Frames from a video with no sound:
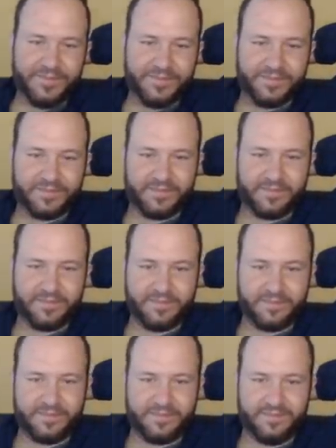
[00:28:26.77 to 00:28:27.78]

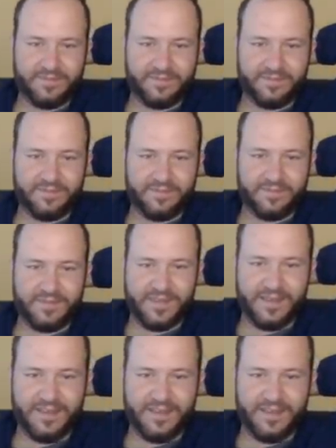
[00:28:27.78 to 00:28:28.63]
No one is speaking in this clip.